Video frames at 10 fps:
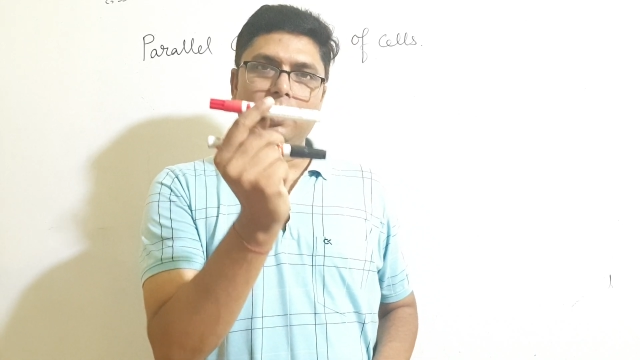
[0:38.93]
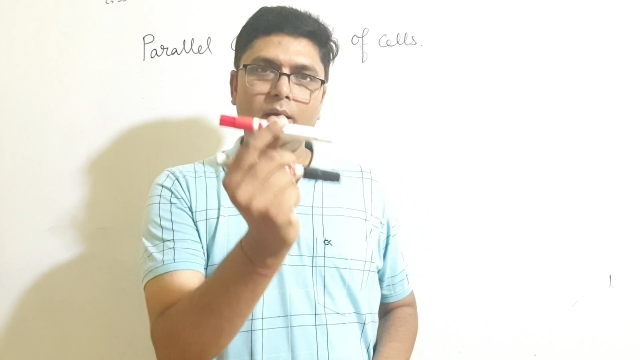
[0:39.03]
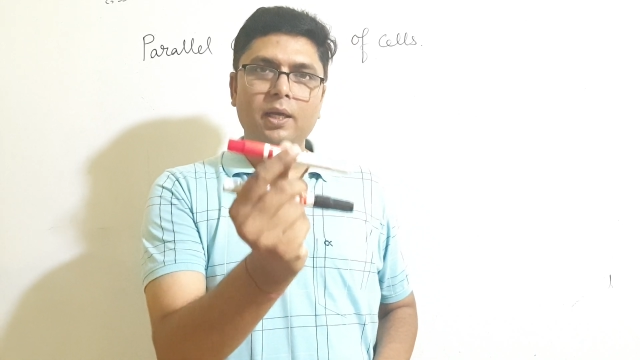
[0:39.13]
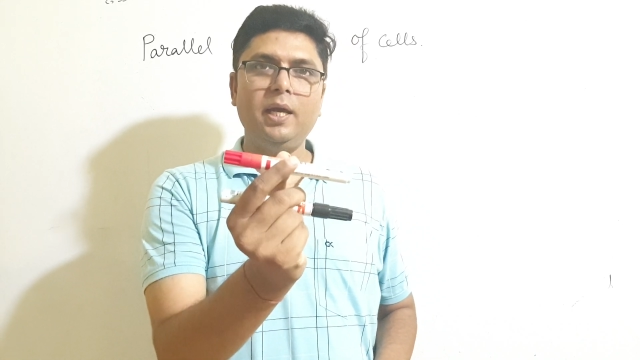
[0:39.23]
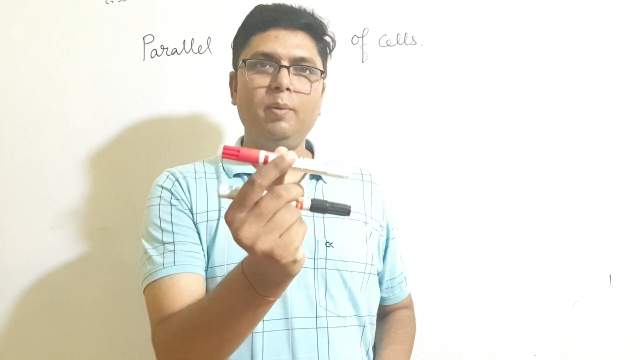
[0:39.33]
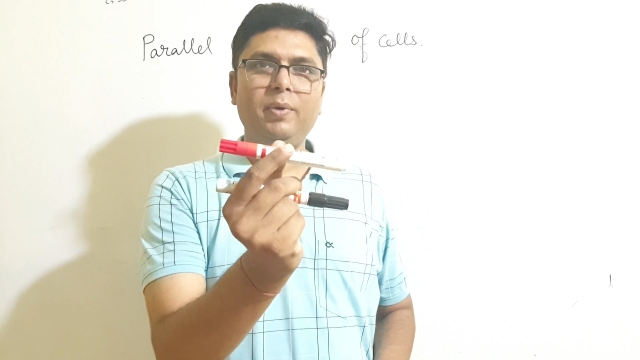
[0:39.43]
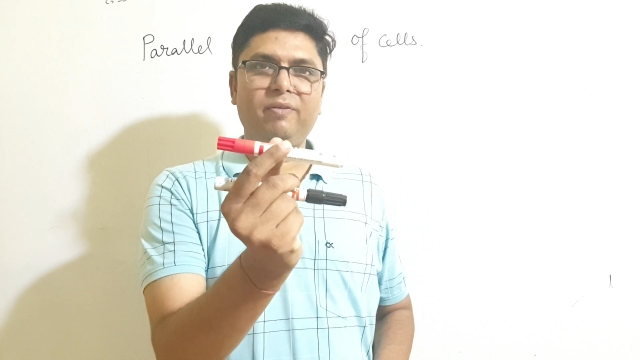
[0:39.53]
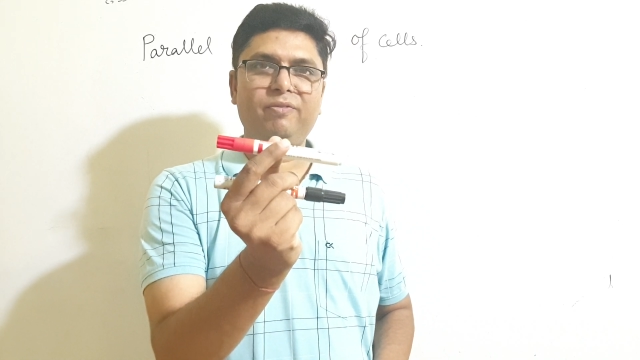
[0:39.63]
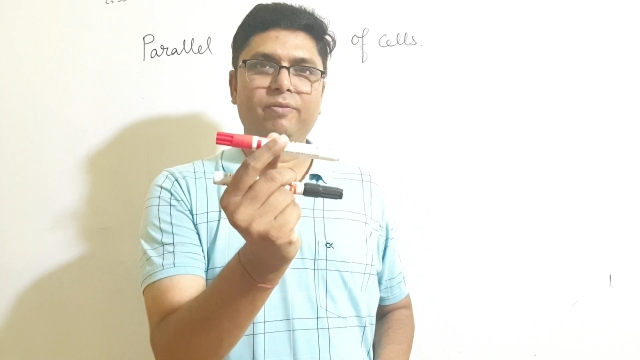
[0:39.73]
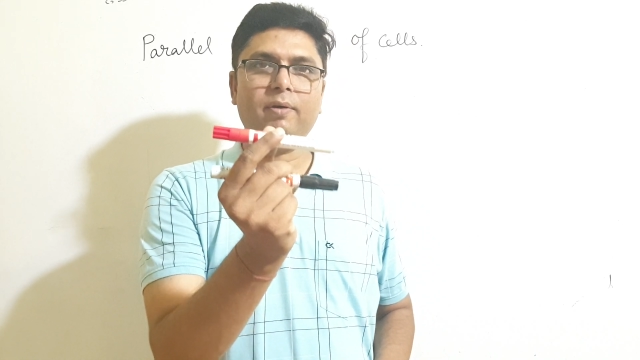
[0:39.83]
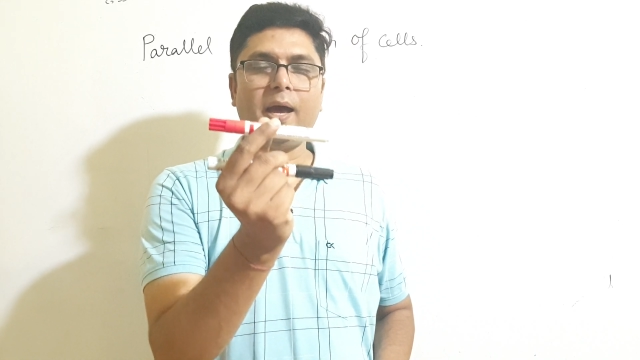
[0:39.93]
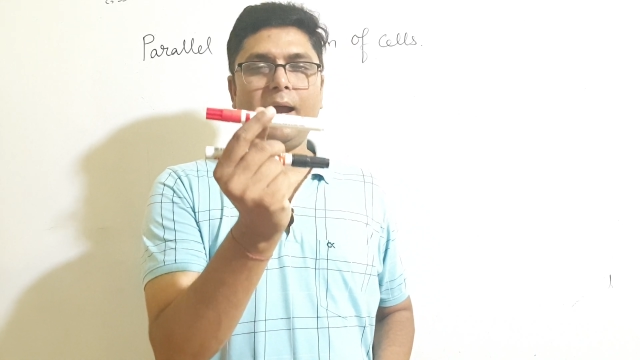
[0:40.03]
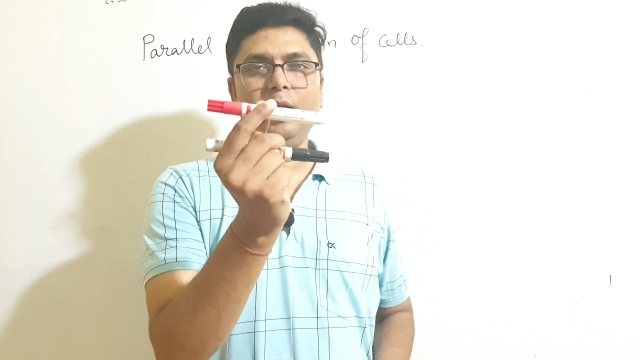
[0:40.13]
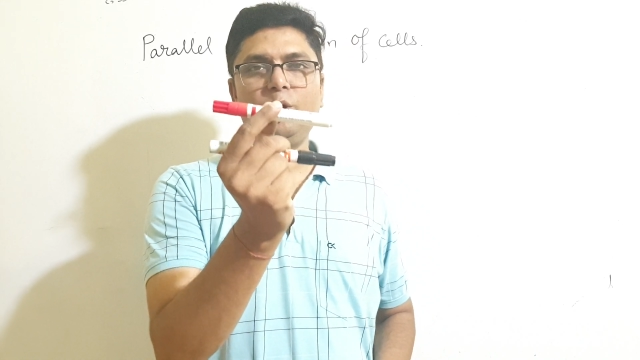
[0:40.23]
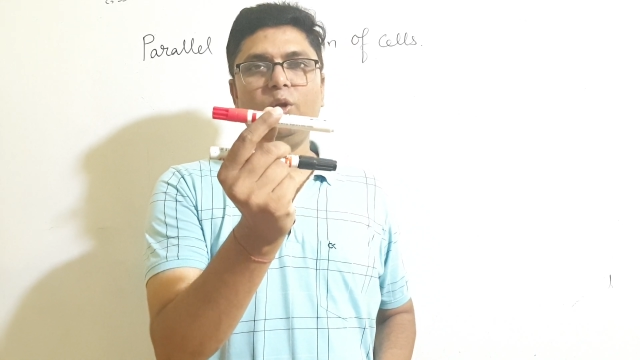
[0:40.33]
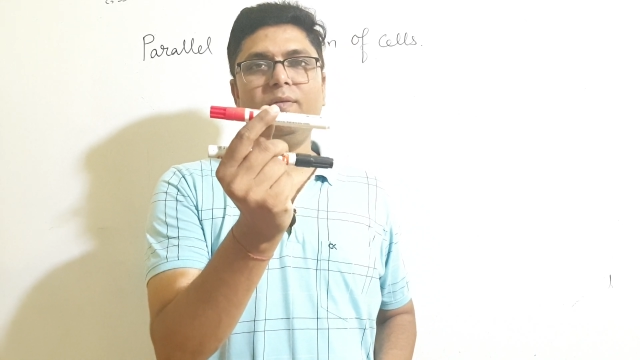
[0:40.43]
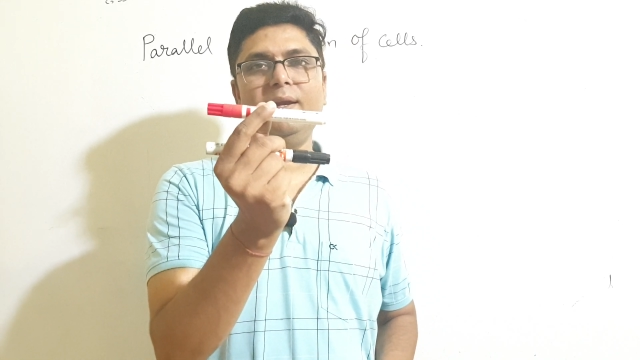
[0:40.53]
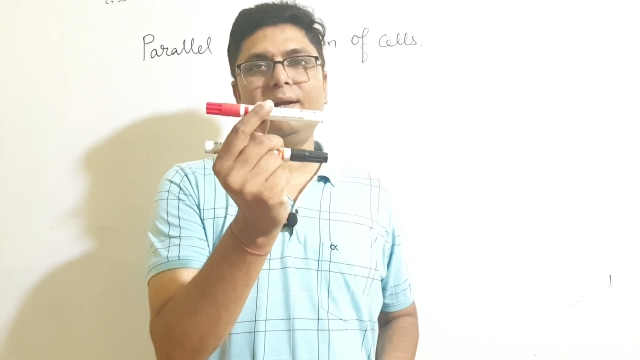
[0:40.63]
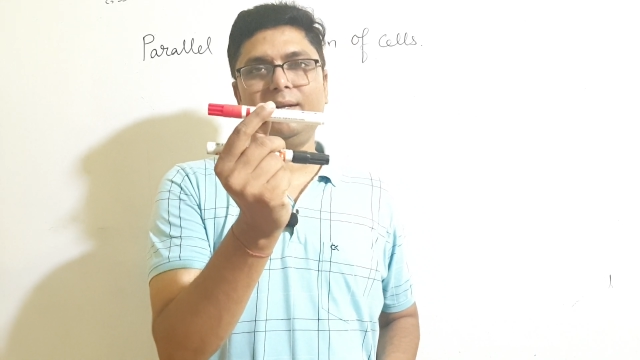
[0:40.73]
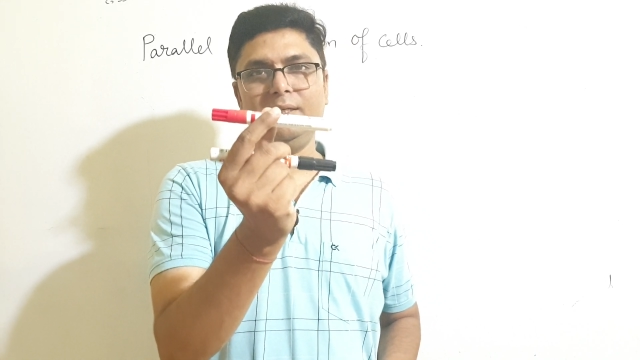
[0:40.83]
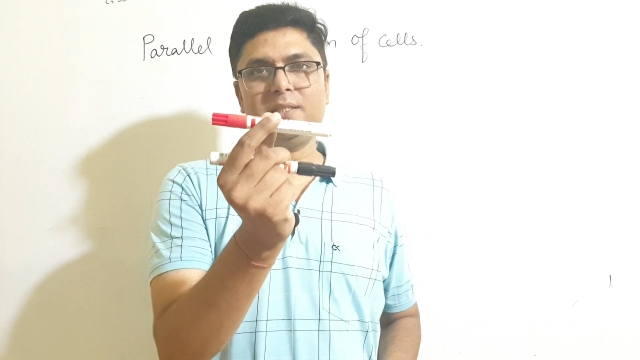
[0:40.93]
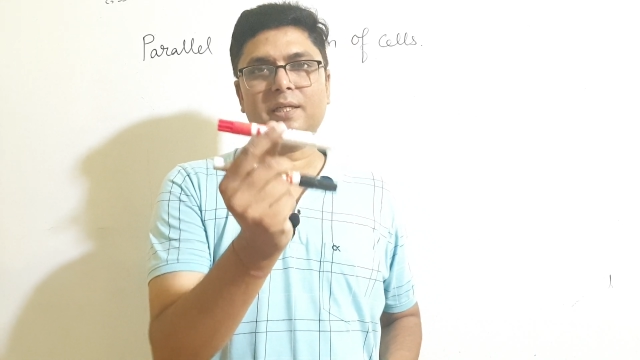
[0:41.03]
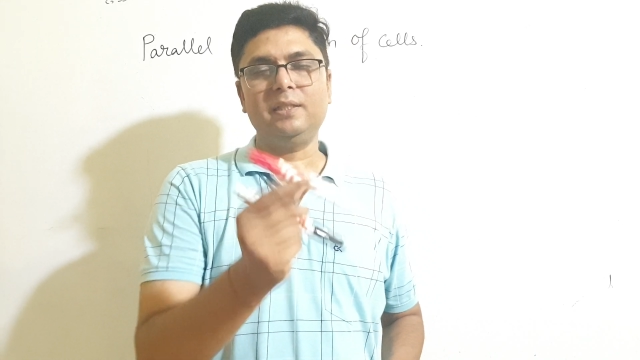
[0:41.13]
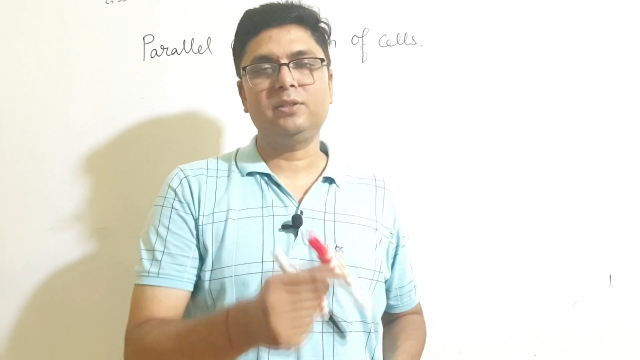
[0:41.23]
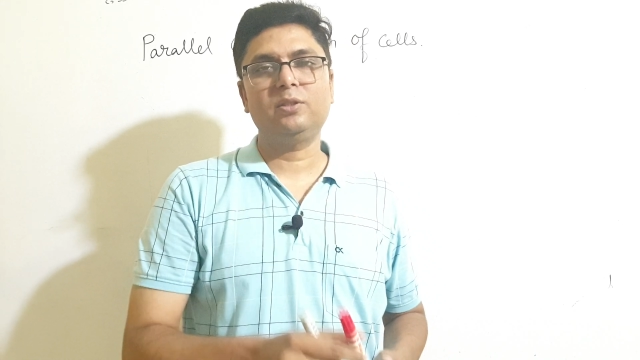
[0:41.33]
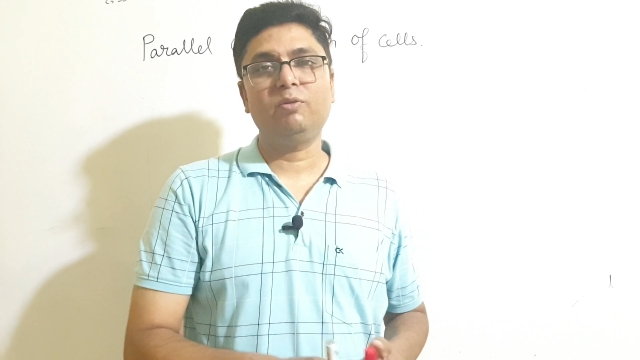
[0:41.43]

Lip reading: EMF and equivalent resistance